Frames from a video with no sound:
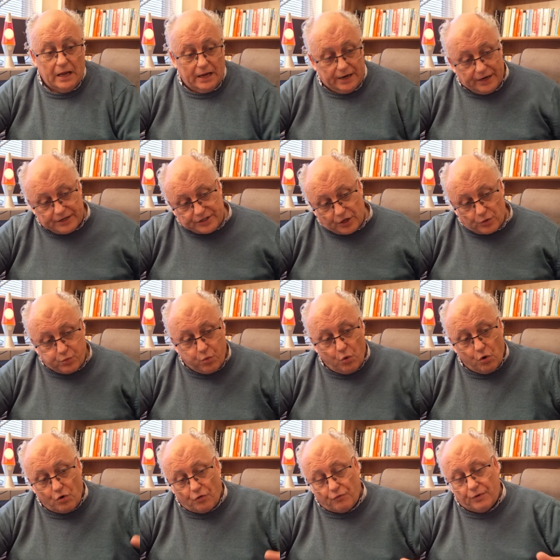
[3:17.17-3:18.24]
And as I'd
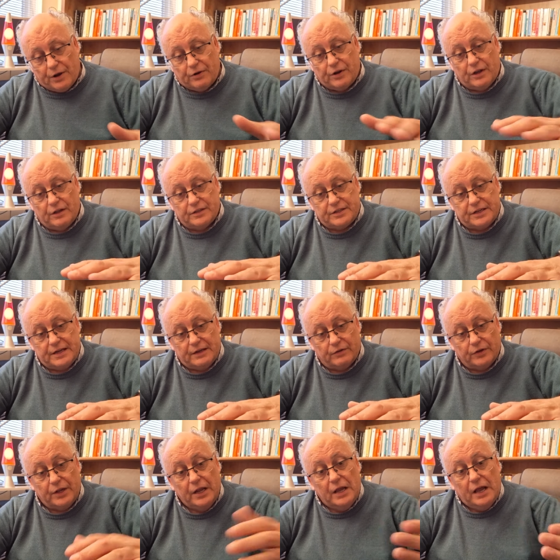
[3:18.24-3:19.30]
walk around our
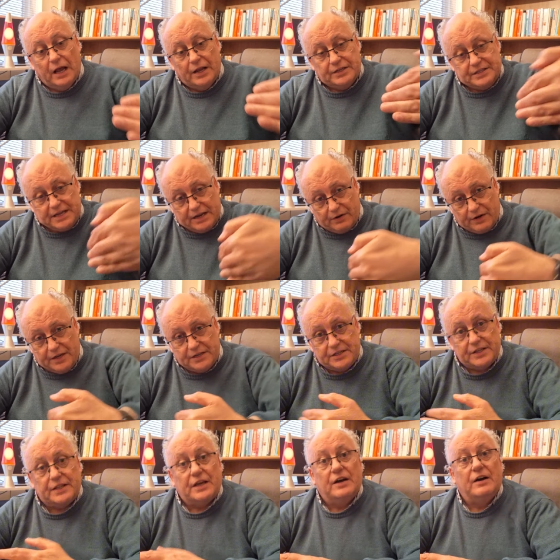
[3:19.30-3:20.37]
town and down
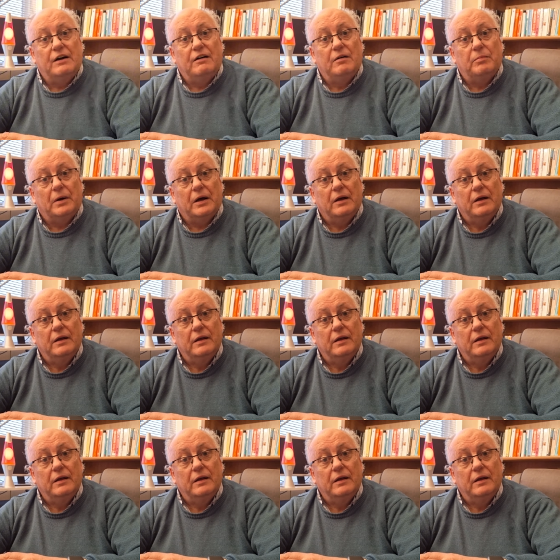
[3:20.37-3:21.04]
into the harbour,